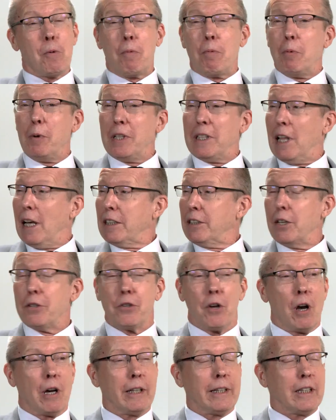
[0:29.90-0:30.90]
We'd like to
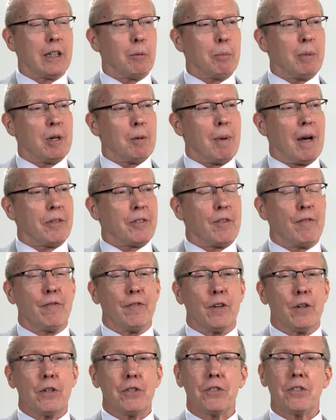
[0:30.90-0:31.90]
talk a little bit about the
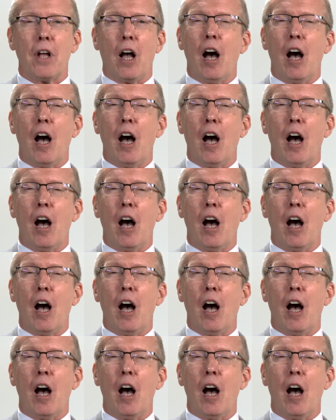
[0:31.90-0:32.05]
first